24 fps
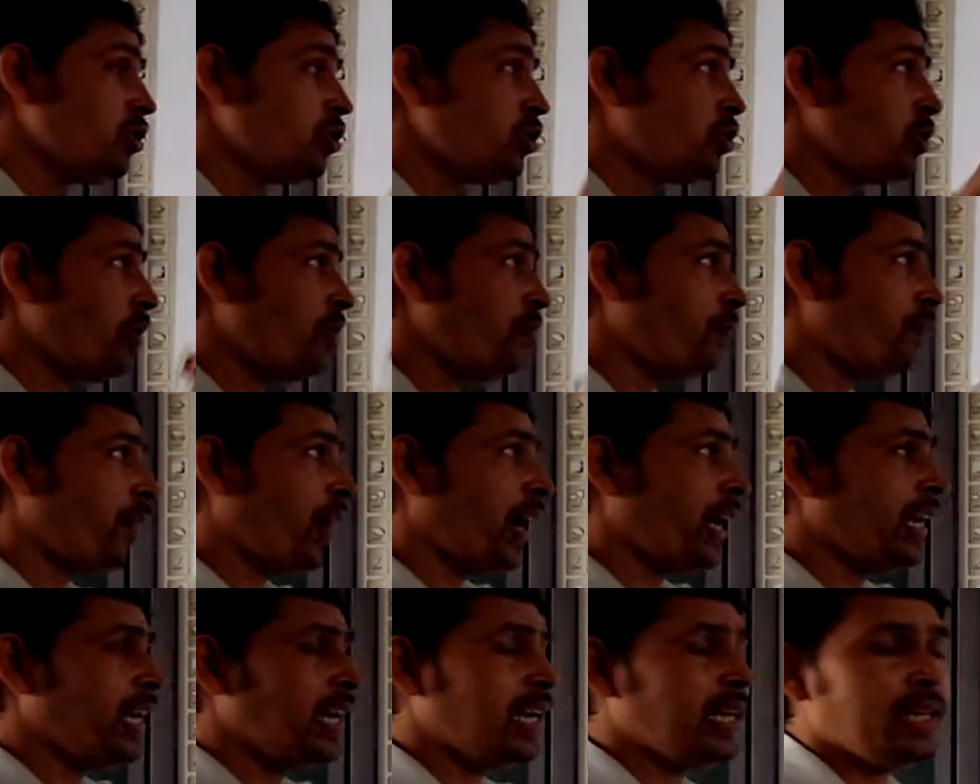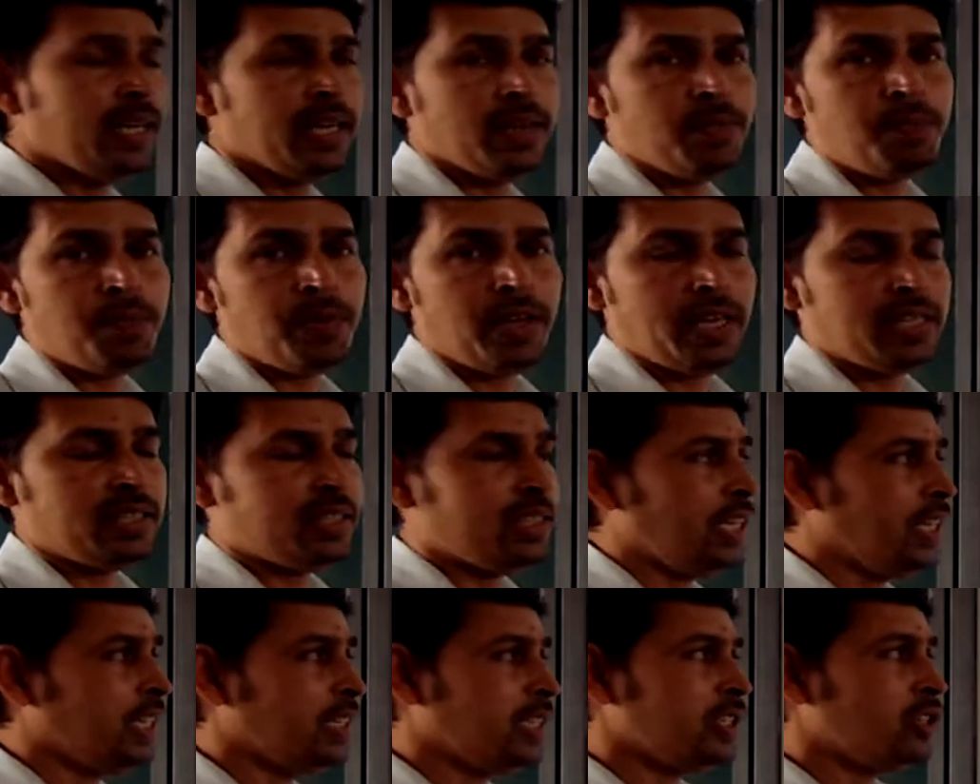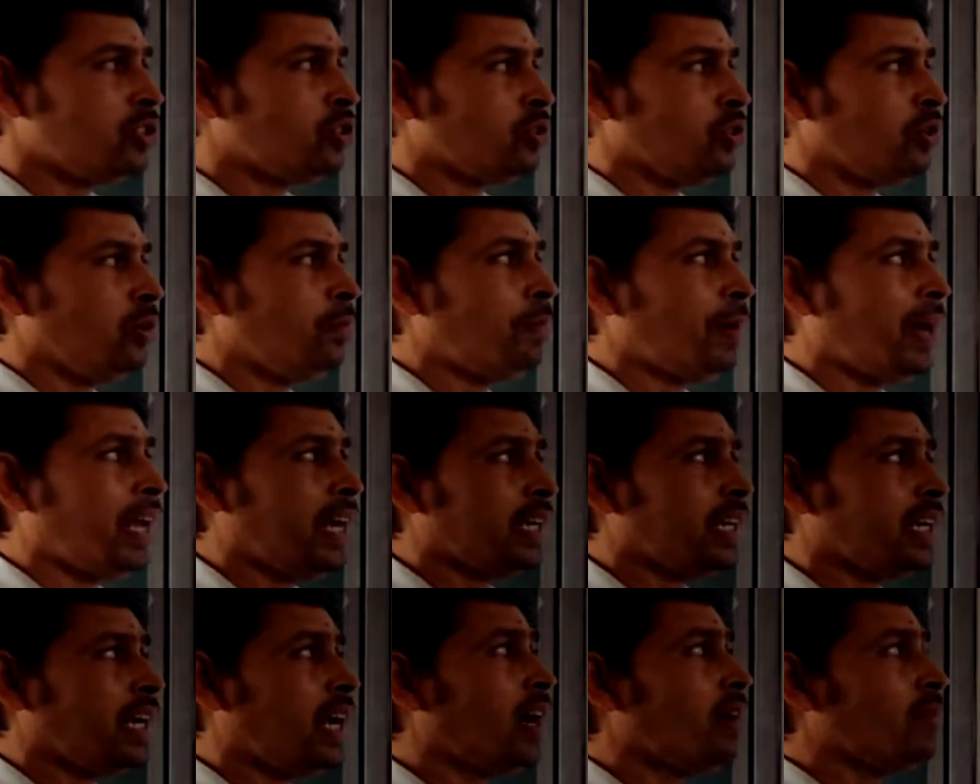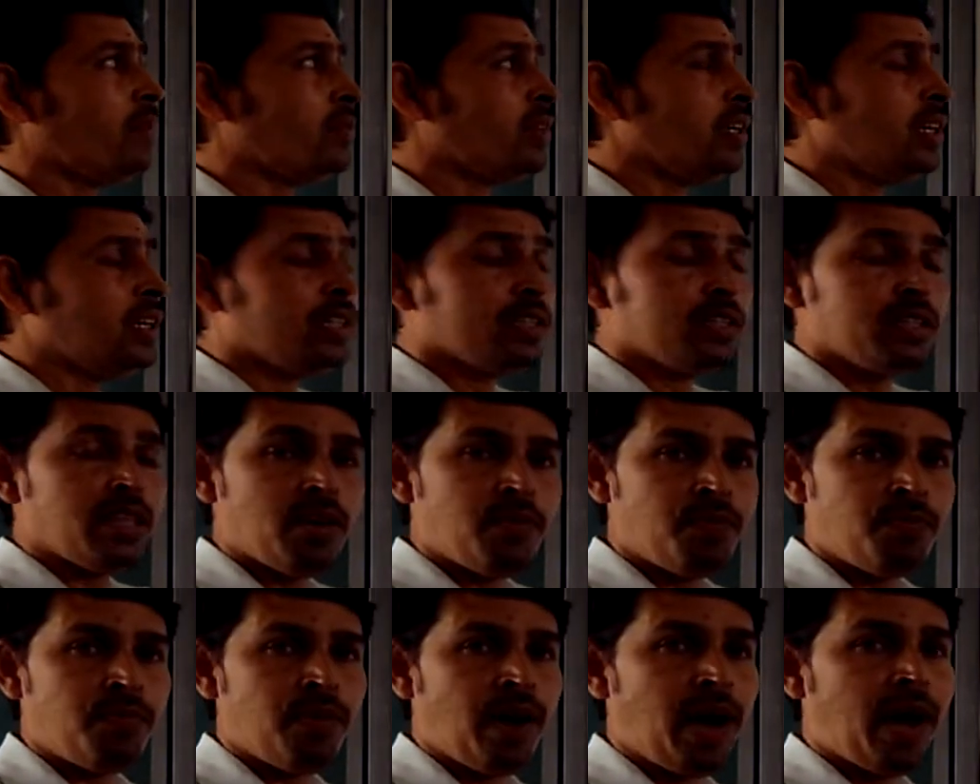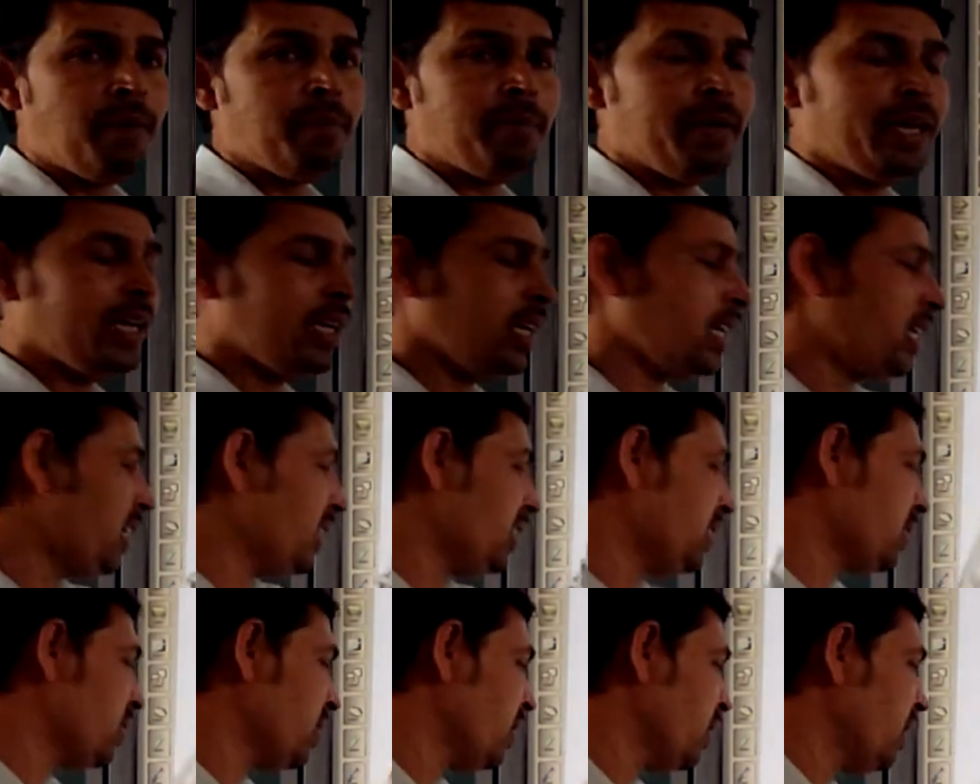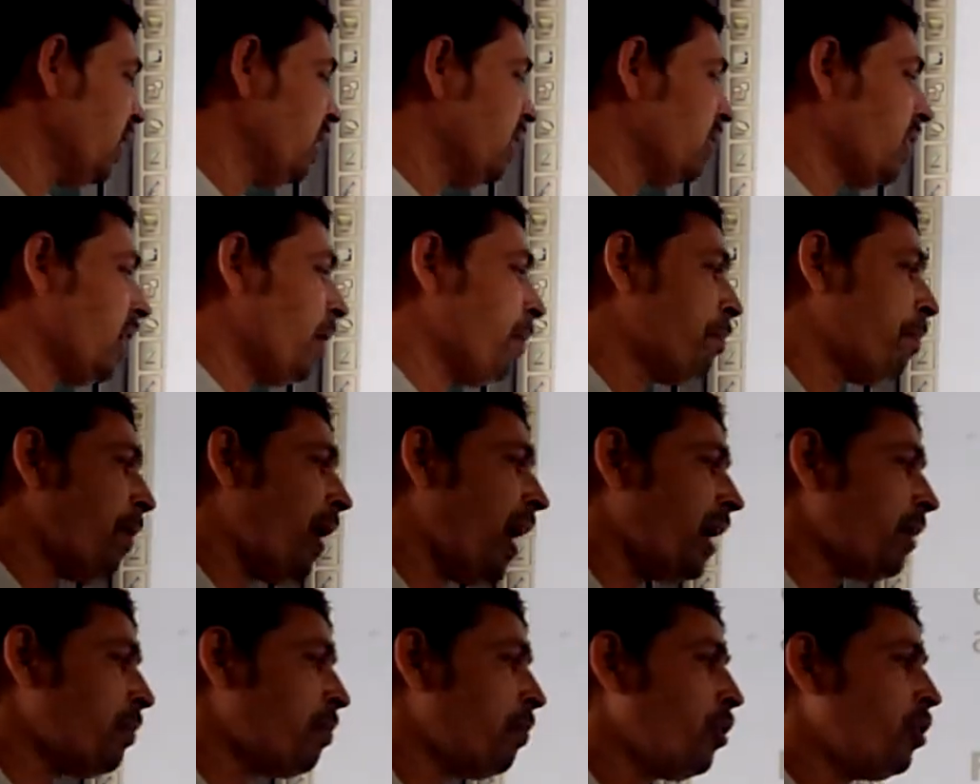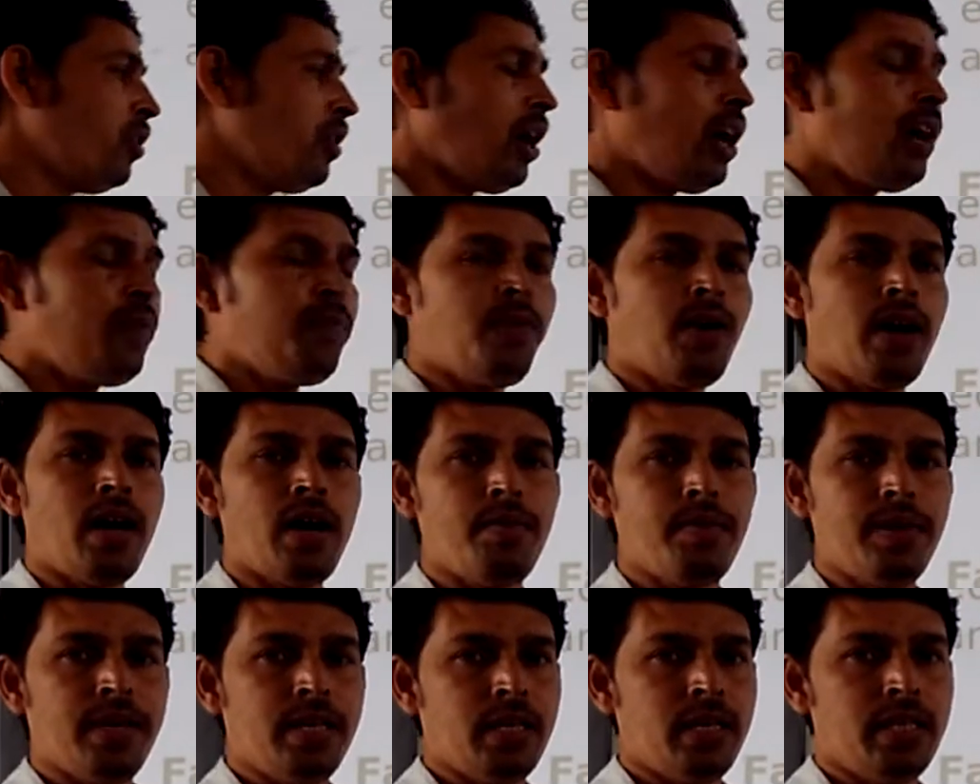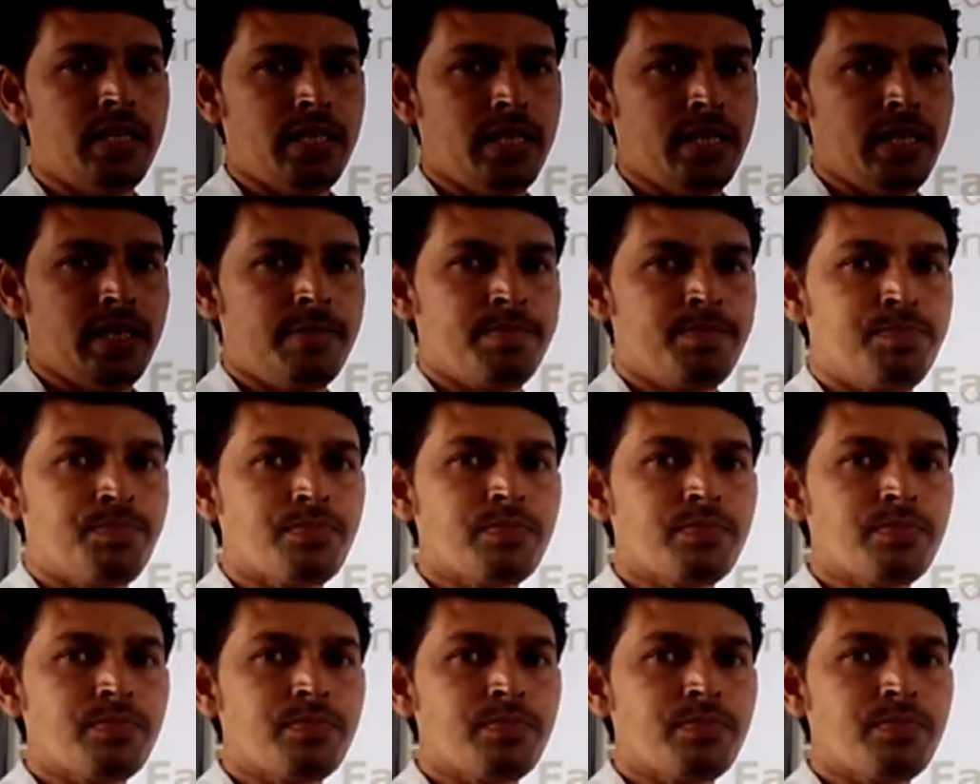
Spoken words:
So finally if we are seeing this two paragraph, the farming is the backbone of our country